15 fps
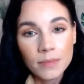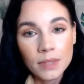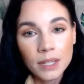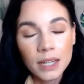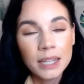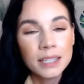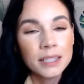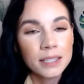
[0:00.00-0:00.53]

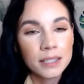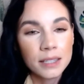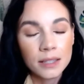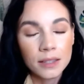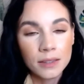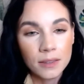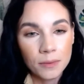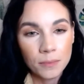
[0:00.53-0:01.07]
it's
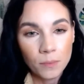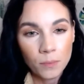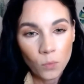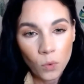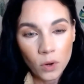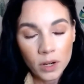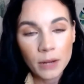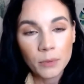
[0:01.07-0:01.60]

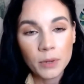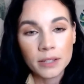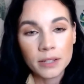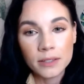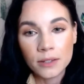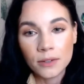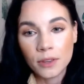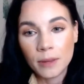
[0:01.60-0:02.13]
what I would
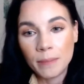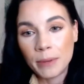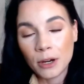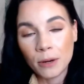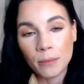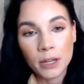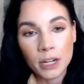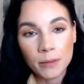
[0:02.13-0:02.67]
consider the
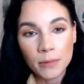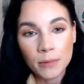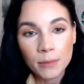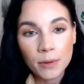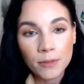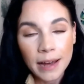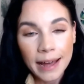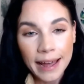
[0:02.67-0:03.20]
bare minimum
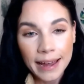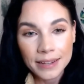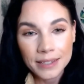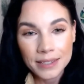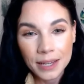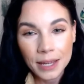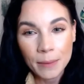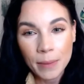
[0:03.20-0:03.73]
of a high
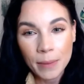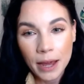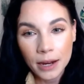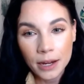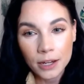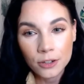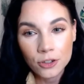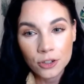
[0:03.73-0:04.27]
ticket
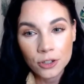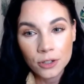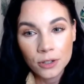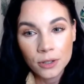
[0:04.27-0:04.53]
package.